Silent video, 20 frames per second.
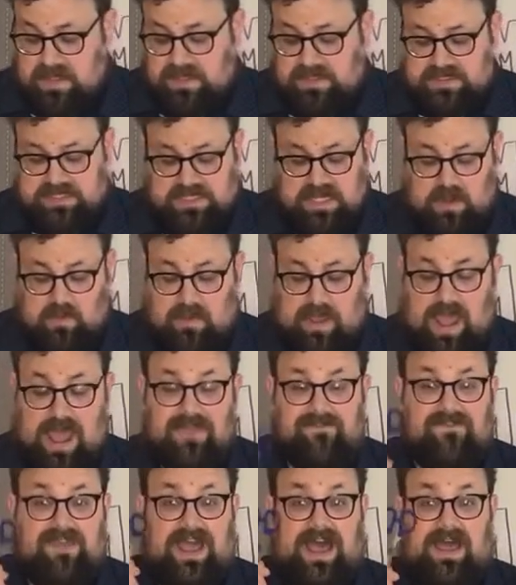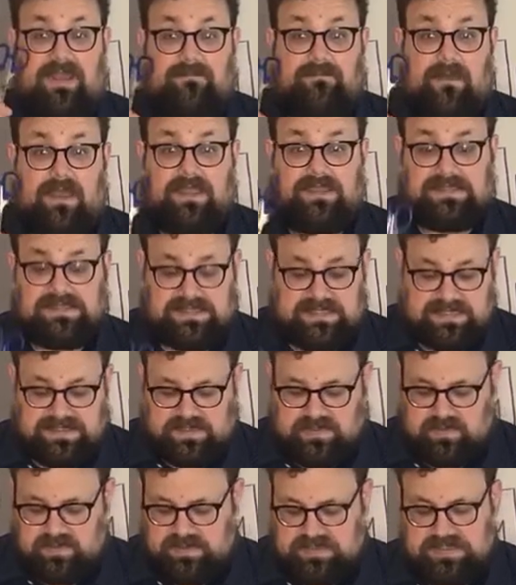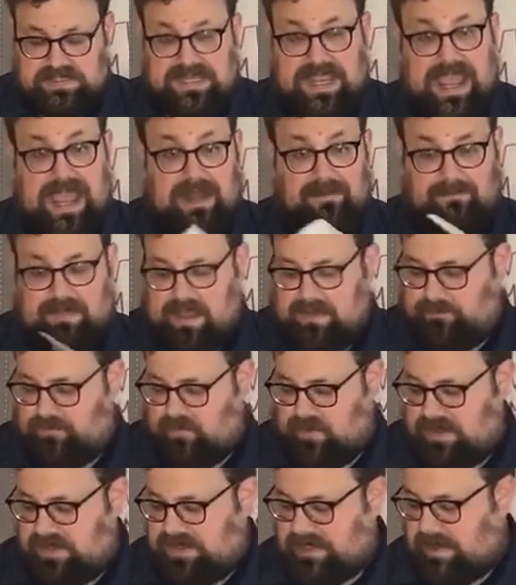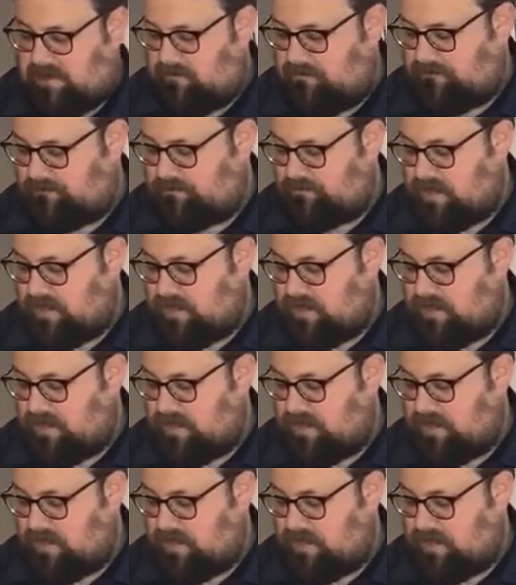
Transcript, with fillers: So I've got my scissors and my printout.